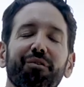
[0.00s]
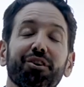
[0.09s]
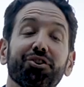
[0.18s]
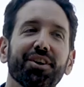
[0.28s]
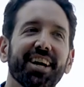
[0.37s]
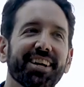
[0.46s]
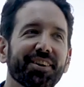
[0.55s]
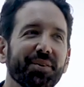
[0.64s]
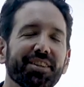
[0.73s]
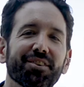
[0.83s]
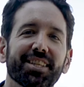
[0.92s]
For sure,
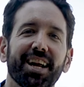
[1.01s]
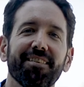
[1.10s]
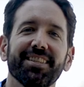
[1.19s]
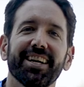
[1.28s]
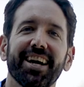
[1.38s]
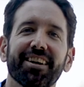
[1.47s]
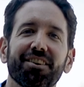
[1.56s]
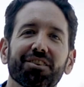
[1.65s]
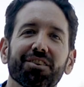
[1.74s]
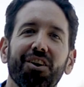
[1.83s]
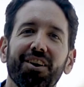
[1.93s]
when you travel, there are
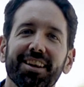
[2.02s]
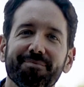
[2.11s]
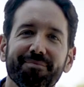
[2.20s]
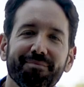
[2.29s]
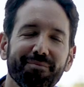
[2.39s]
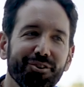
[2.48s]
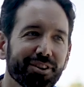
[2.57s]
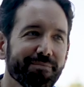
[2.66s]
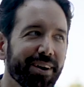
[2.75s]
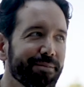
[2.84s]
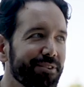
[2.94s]
not only
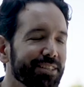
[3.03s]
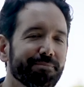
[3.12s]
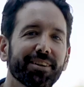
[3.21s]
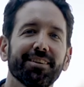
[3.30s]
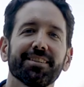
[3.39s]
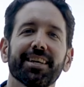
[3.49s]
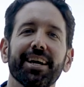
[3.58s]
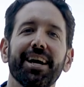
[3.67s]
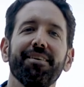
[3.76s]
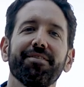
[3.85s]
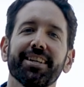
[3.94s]
good memories, because
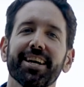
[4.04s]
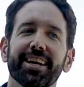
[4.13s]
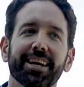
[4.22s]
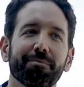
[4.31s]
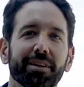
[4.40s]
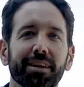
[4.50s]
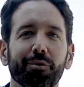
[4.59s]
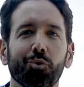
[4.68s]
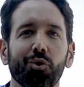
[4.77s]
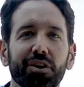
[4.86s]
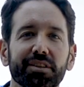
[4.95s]
every day can be the
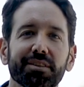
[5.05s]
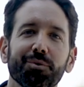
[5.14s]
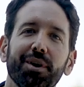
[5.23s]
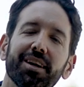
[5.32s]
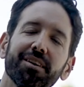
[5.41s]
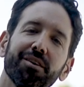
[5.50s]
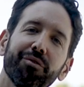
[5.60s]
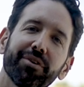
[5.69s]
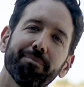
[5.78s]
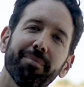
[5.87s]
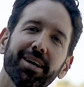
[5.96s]
worst one or
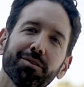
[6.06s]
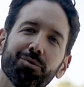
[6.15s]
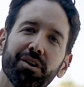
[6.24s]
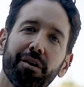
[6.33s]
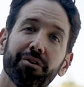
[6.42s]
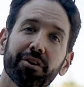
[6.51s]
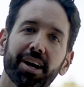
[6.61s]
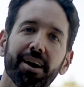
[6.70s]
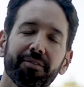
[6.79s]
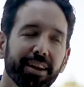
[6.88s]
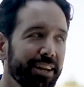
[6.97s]
the best one of your
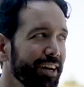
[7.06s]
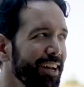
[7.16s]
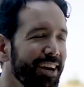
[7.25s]
life, and